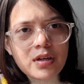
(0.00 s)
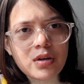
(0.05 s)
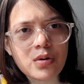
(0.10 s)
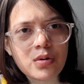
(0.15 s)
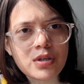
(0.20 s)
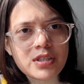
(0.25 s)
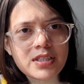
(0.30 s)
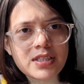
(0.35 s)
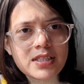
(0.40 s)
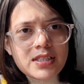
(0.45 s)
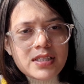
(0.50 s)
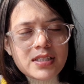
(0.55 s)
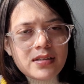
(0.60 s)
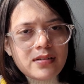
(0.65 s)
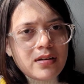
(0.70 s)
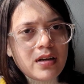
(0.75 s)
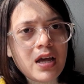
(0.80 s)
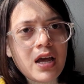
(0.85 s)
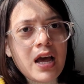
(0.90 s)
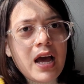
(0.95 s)
courses.
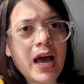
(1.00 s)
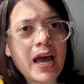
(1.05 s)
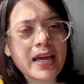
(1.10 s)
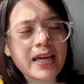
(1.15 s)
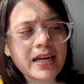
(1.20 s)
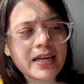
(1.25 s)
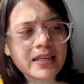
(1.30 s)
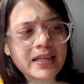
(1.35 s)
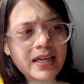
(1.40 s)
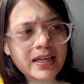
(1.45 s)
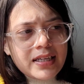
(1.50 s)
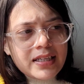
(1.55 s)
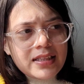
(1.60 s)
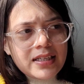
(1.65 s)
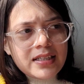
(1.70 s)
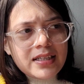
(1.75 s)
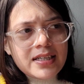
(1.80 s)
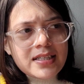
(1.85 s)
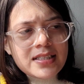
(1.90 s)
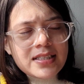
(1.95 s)
I can take
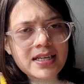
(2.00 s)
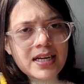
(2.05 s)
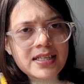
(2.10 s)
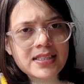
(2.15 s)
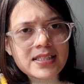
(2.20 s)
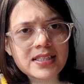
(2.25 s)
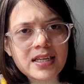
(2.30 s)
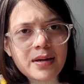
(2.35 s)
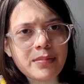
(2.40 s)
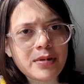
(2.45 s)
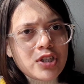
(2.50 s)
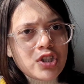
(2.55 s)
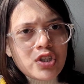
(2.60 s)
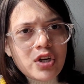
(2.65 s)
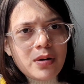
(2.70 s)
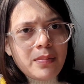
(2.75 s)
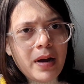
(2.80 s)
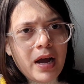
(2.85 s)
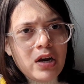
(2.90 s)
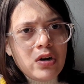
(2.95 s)
either earth sciences,
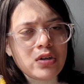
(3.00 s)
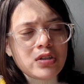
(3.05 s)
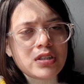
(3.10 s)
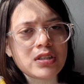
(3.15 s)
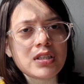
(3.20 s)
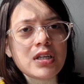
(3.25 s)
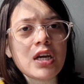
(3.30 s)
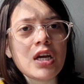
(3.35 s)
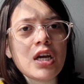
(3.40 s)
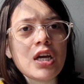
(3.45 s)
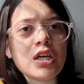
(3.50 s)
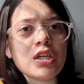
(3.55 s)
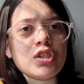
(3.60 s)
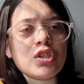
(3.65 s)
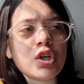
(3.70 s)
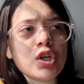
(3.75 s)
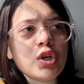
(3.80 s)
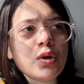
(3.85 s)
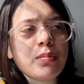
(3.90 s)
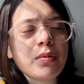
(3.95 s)
chemistry or biology.
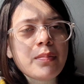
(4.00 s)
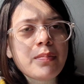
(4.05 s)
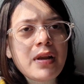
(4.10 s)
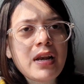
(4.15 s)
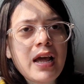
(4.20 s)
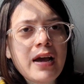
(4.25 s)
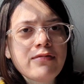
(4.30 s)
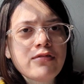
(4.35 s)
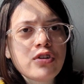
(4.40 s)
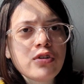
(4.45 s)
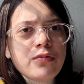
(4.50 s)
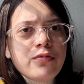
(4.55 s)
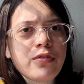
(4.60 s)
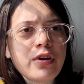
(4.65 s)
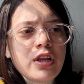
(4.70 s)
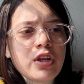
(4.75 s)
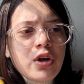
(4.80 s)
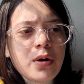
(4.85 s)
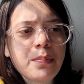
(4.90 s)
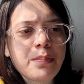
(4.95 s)
So you people have to
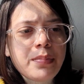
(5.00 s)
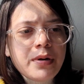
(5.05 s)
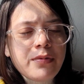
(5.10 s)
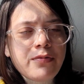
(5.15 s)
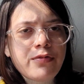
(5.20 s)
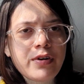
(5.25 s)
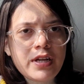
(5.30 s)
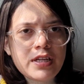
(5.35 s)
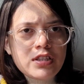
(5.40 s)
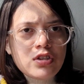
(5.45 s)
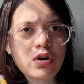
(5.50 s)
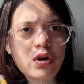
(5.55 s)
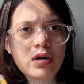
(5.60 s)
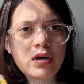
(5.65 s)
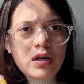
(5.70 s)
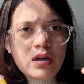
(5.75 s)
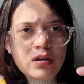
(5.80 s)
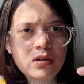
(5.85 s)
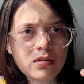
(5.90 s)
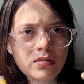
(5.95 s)
fill your preference
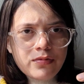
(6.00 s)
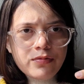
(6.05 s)
order